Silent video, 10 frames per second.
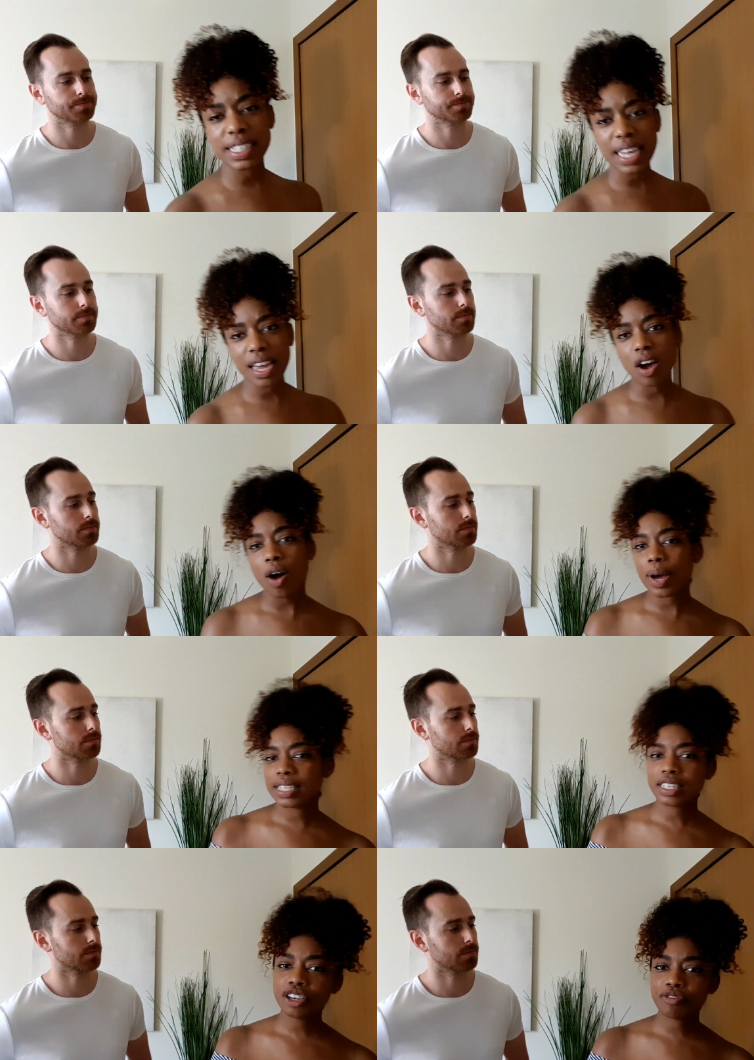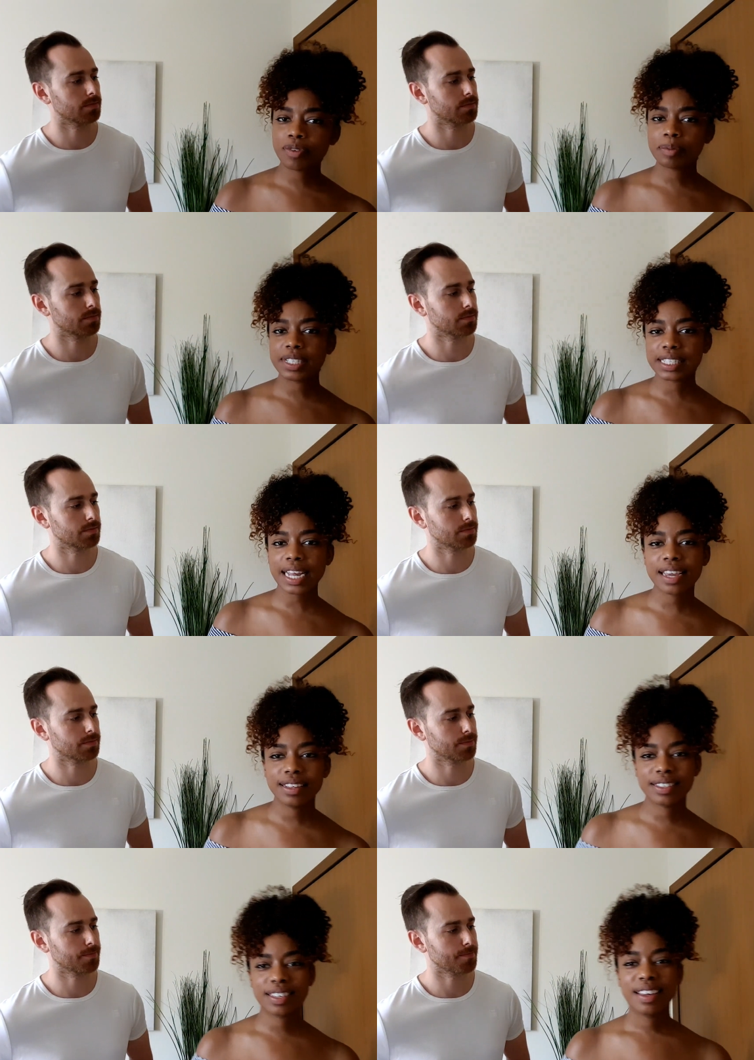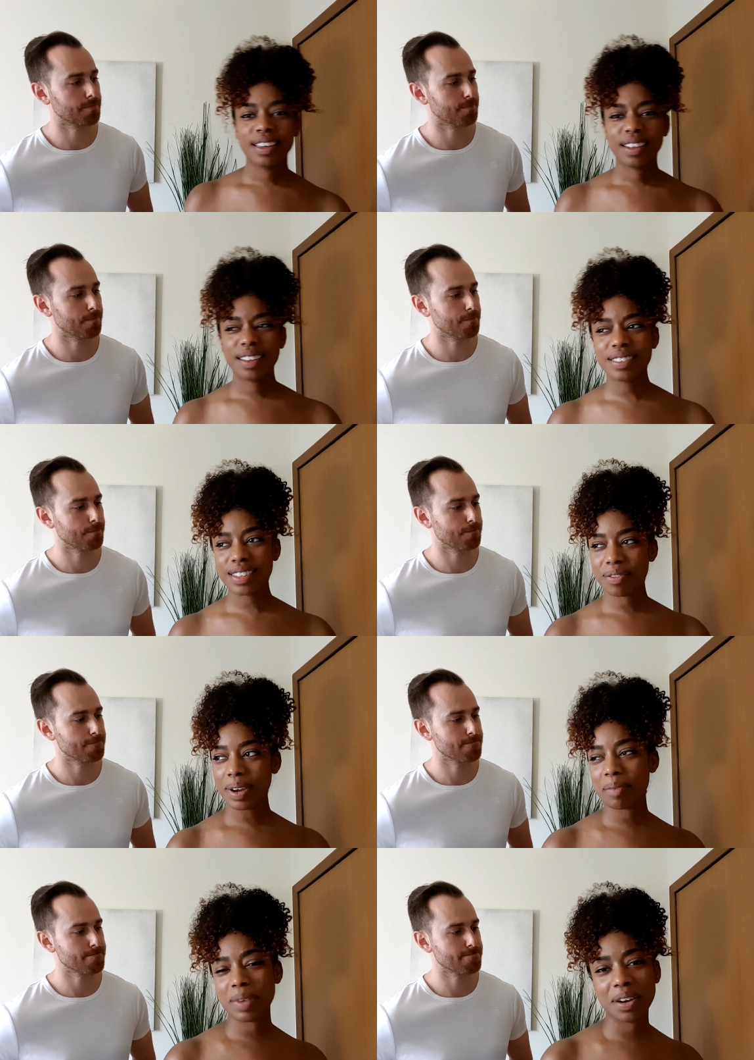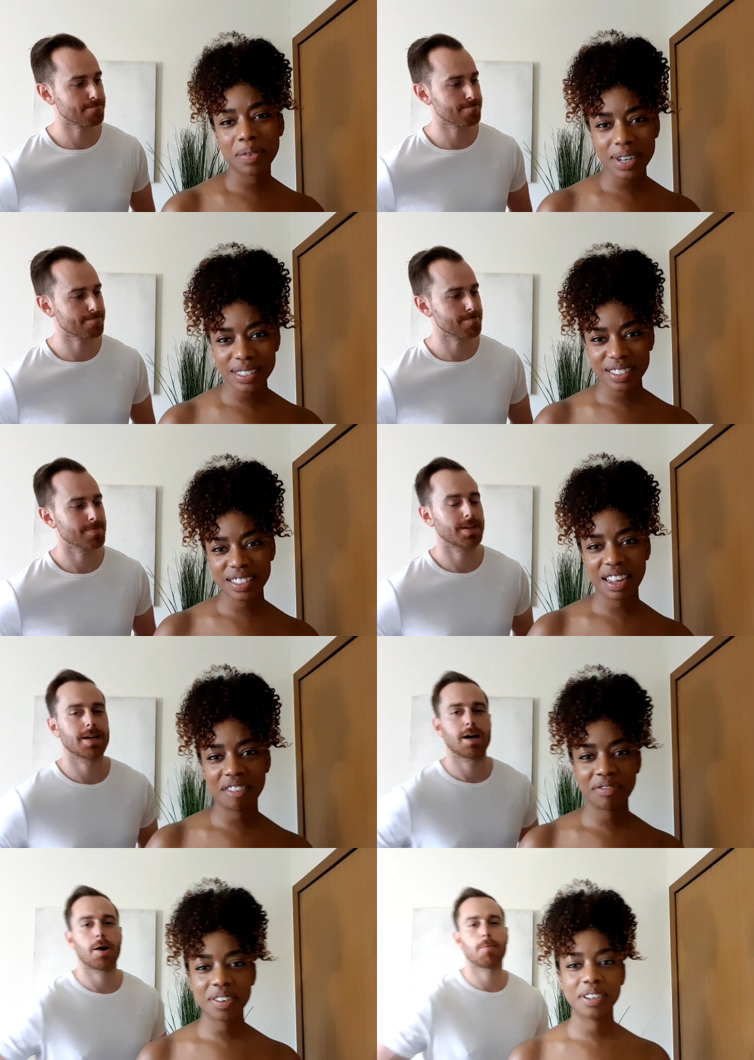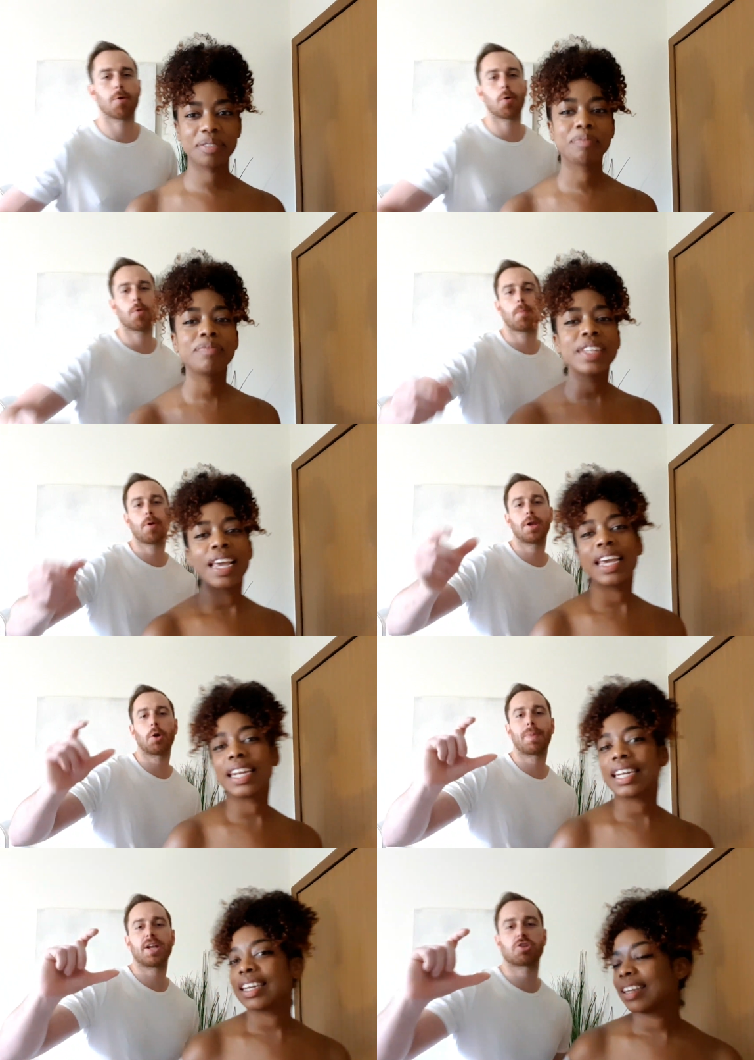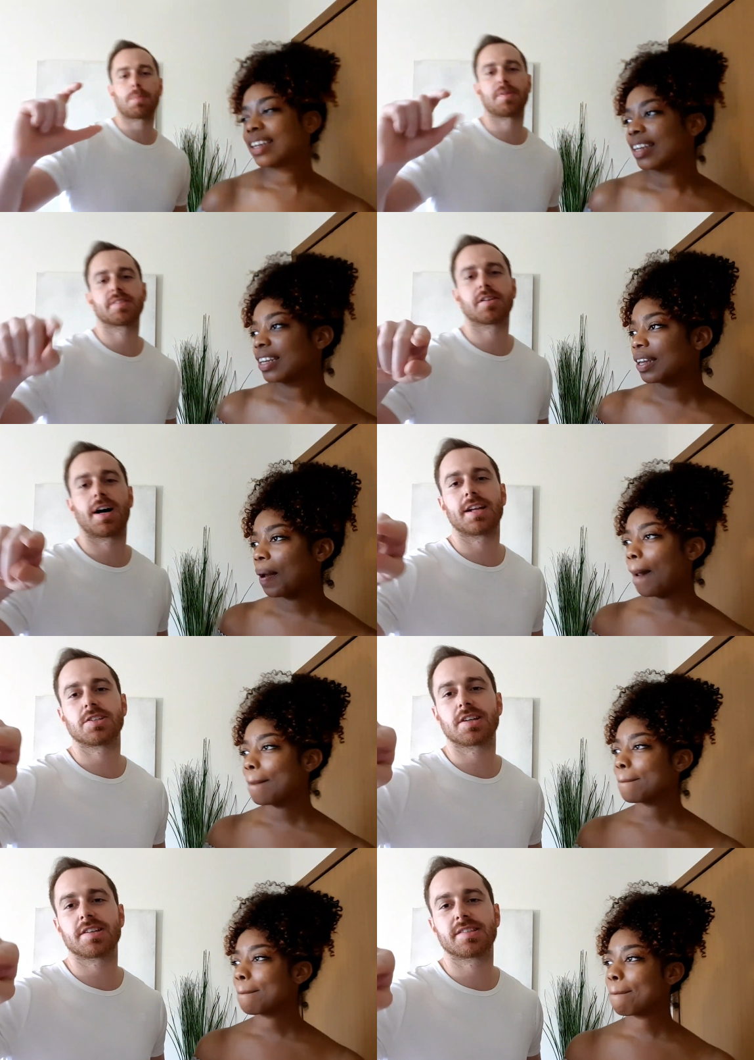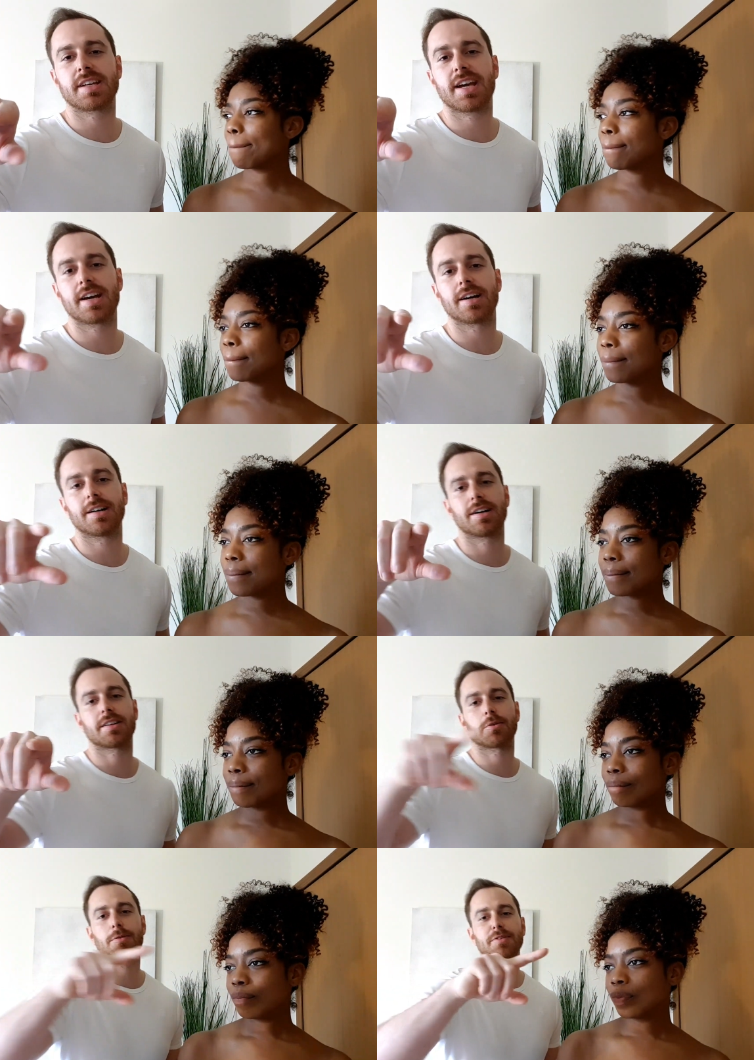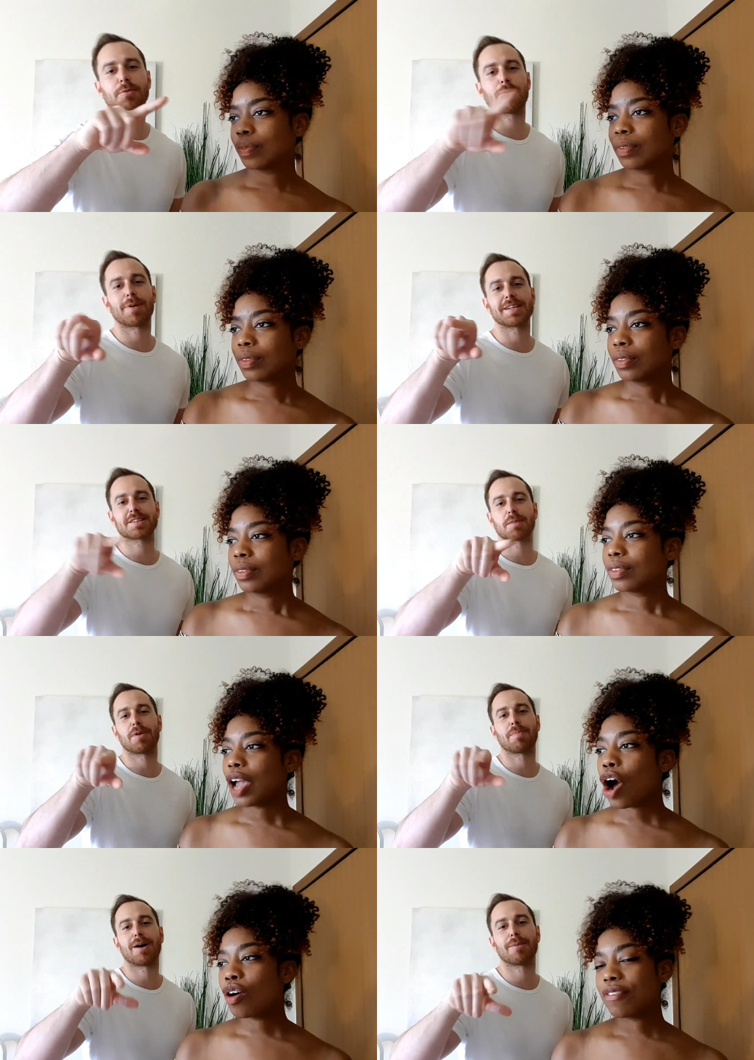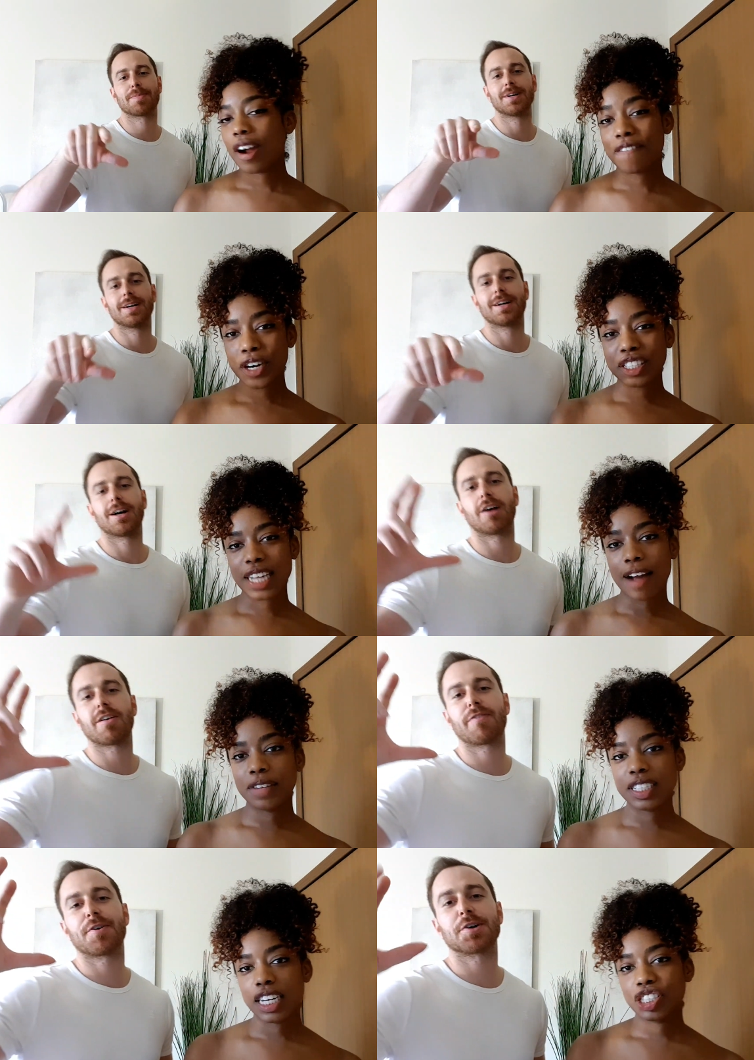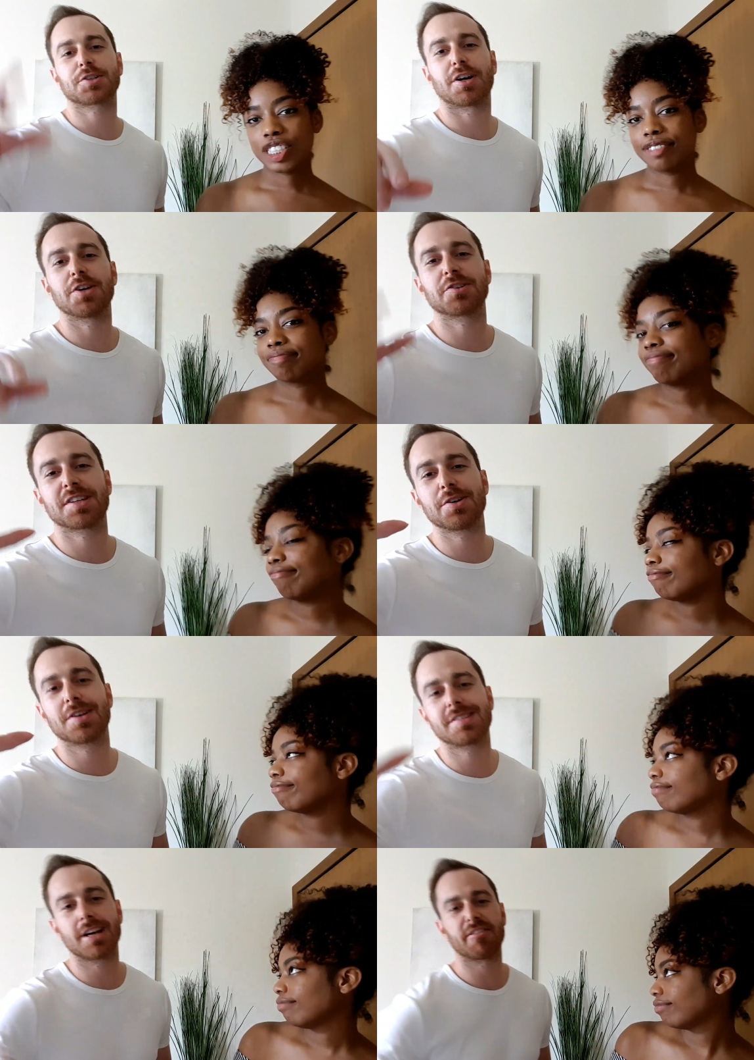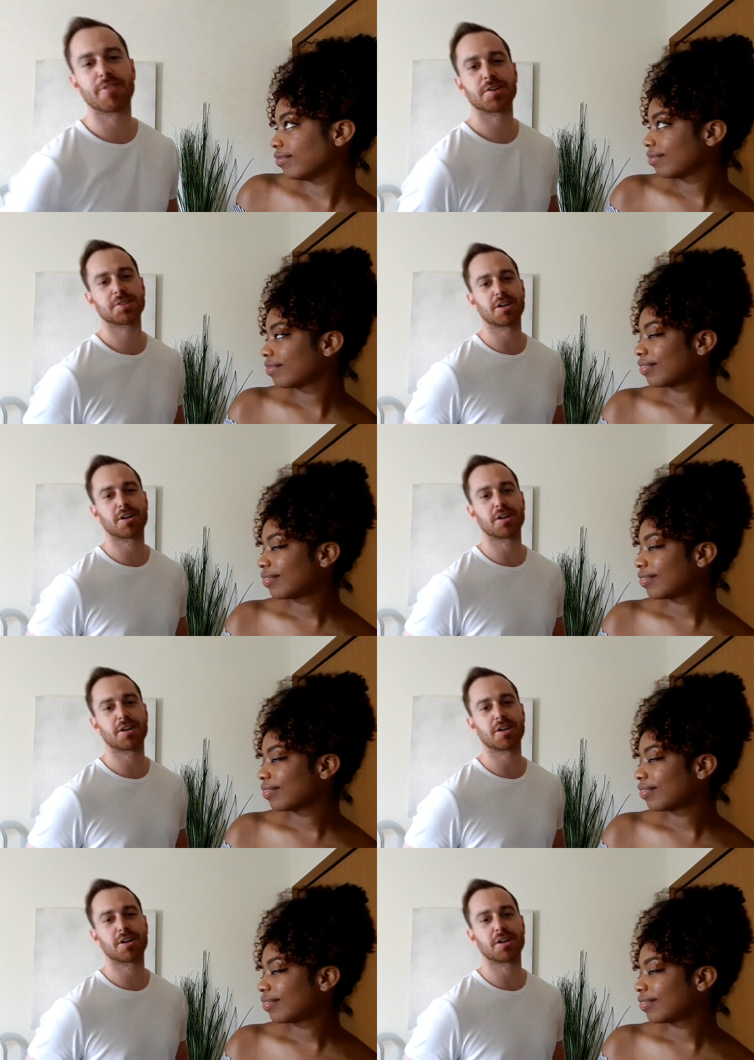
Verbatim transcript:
Speaker 1: said, "Oh, I see you're from the states," I was like, wait a minute, where is this guy from? Well, we'll put a little
Speaker 2: picture up at the side, as you can see here. I don't know always going to pop all up. All of our first conversation. Of our first, co you can see our first